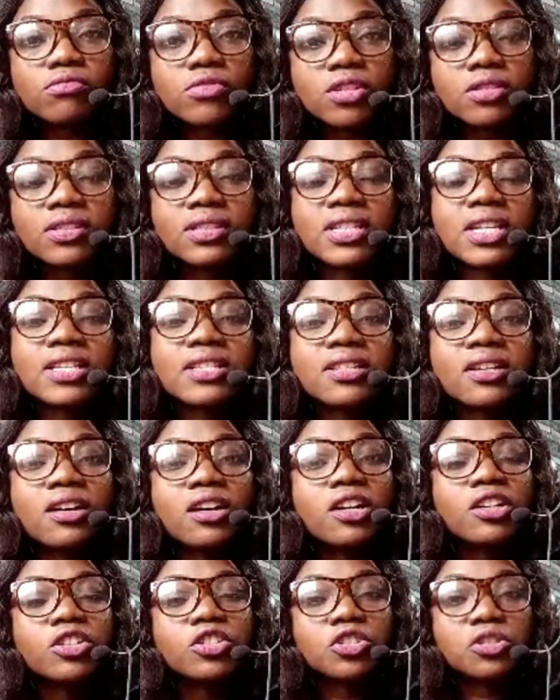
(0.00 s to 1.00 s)
the
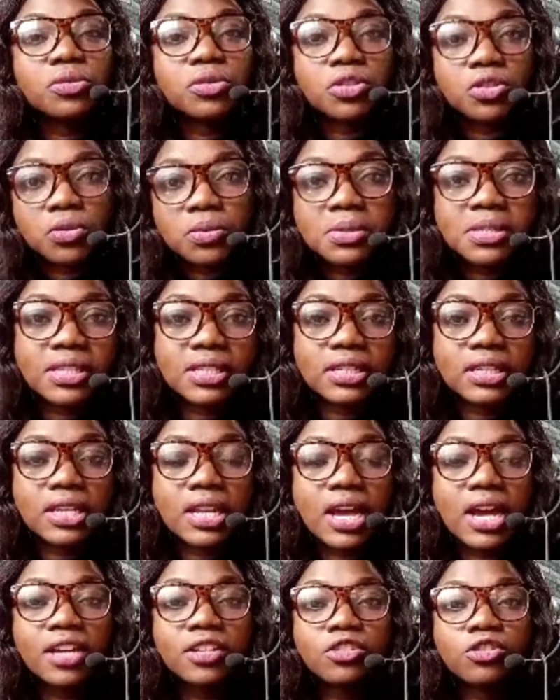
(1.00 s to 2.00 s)
data you're
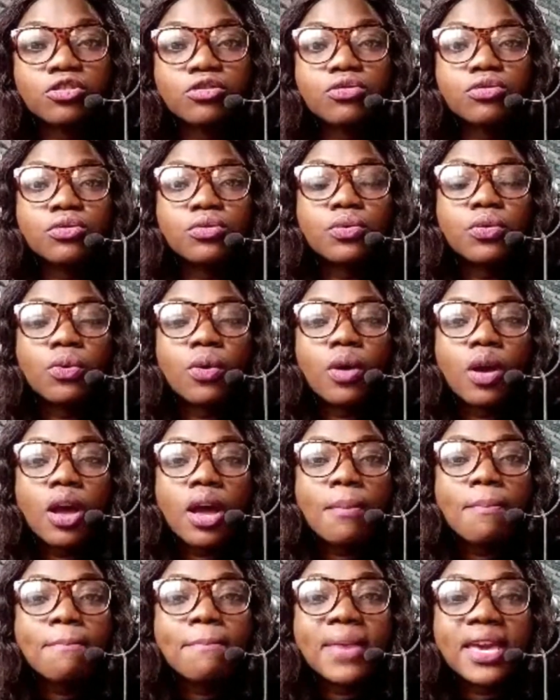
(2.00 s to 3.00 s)
using? Are you
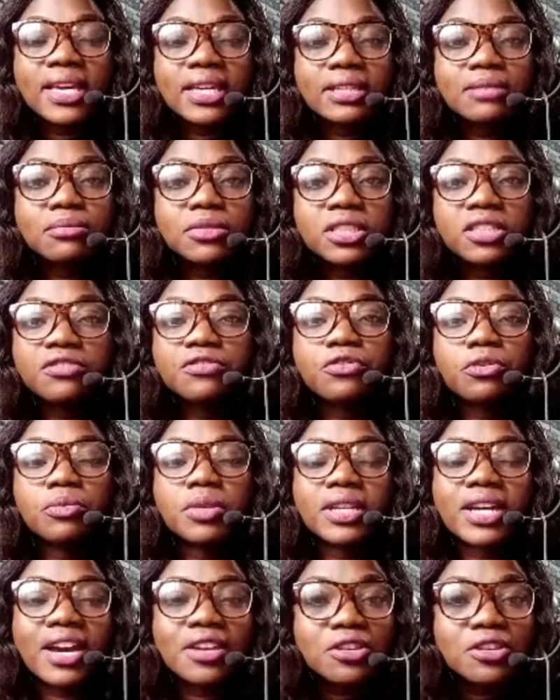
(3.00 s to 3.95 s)
making money from it?